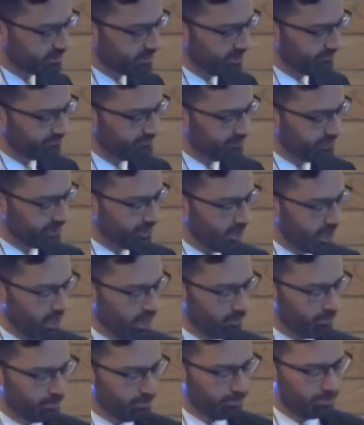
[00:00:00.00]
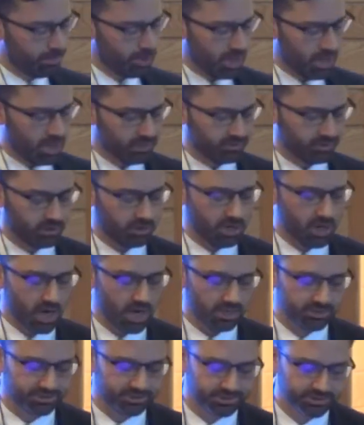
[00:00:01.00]
that's lifted up on the
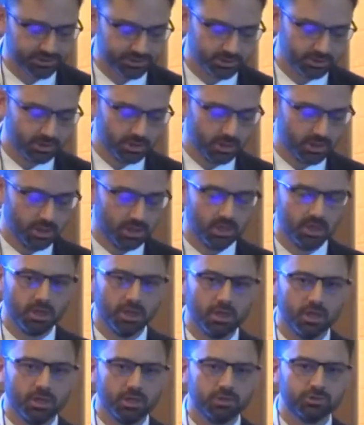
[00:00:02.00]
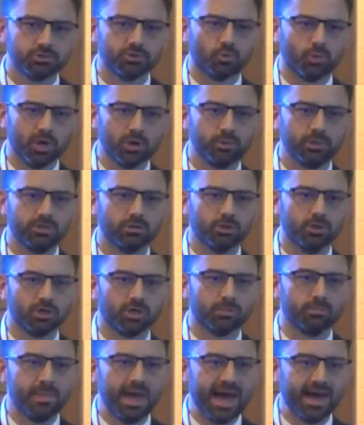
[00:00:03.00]
cross. So where we
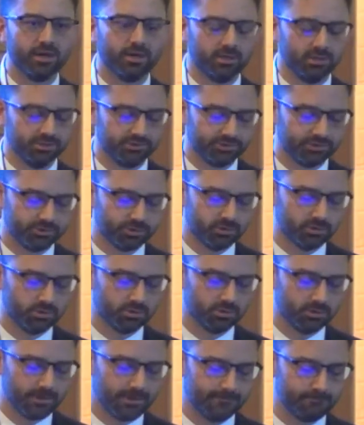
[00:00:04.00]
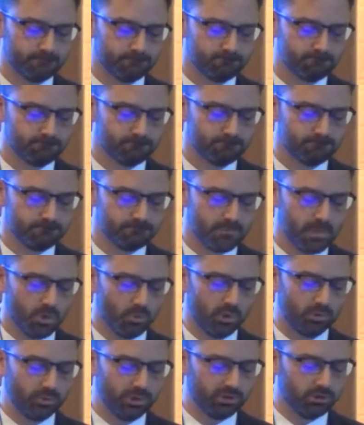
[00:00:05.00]
look matters.
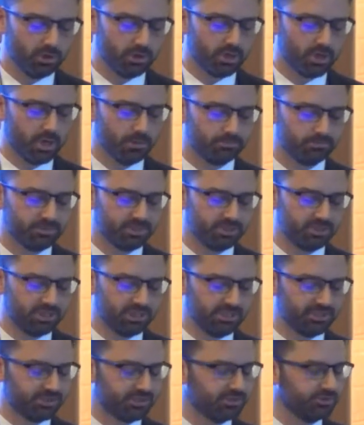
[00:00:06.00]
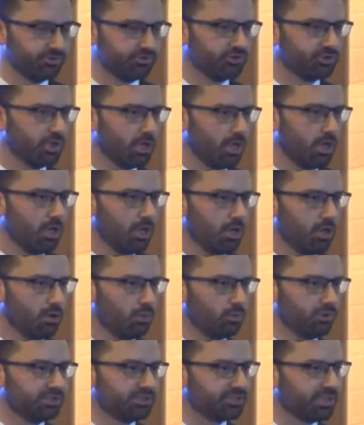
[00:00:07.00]
When we look up to Jesus,
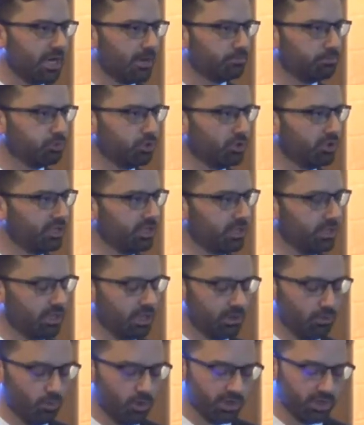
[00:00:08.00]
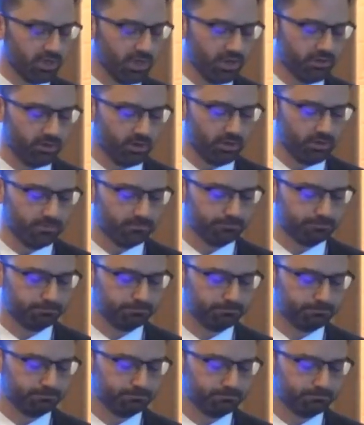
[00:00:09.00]
we stop looking at one another.
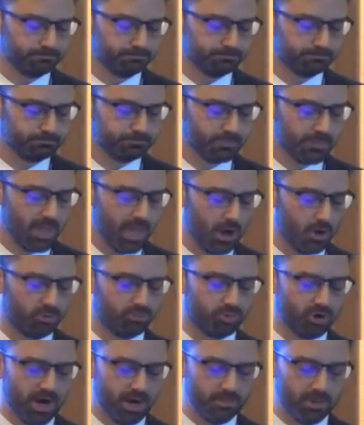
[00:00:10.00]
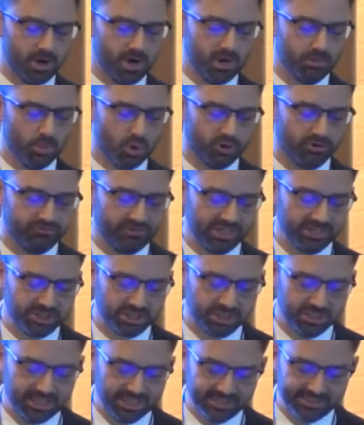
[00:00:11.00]
Our primary
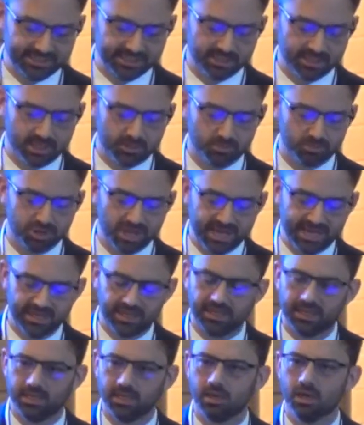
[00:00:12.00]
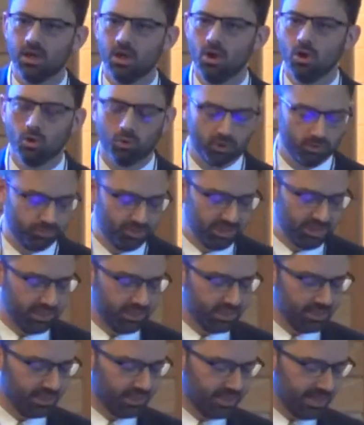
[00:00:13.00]
motivation isn't complaining or
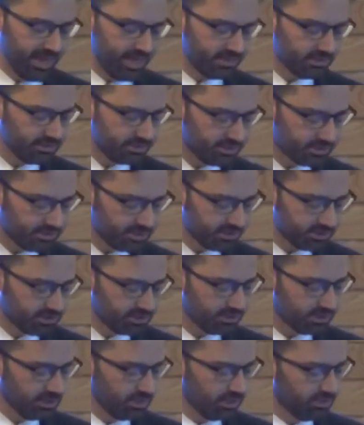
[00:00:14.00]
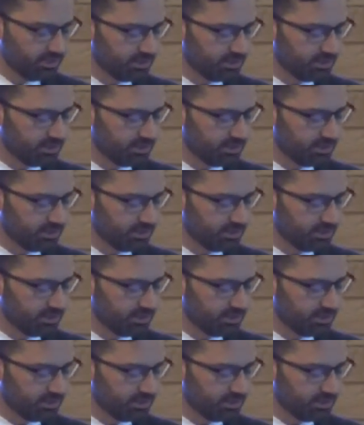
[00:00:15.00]
being against